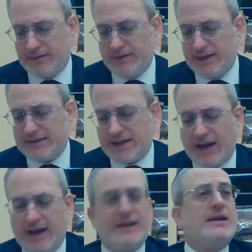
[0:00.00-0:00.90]

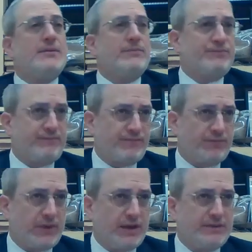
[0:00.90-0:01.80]
Nisaim,
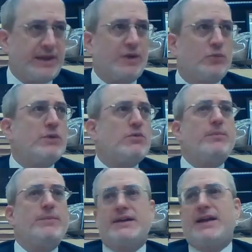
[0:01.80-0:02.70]
that we
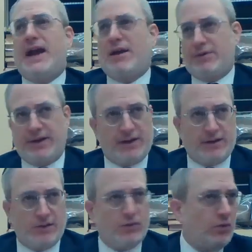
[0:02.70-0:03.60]
will be
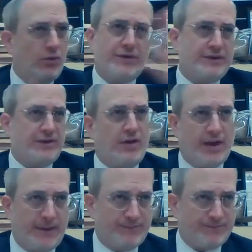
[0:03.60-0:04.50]
carrying all the
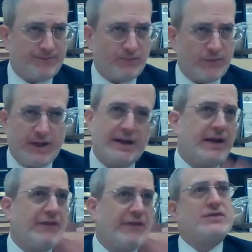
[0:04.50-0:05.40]
time in
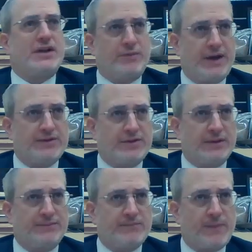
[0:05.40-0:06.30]
every
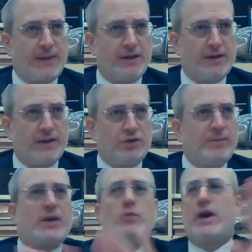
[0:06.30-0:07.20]
generation,
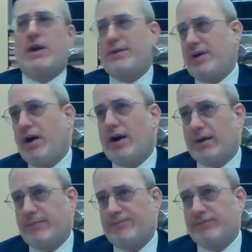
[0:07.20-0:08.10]
no matter where we
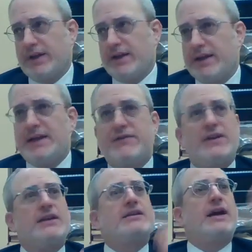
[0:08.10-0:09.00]
are,
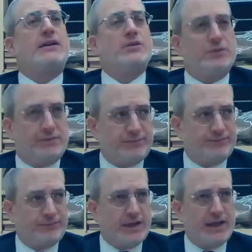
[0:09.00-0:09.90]
even in Galut,
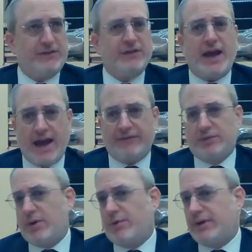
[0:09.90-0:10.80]
even
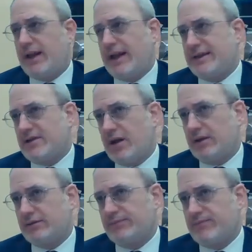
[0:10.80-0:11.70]
after we're in
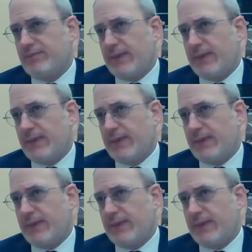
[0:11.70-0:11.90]
exile,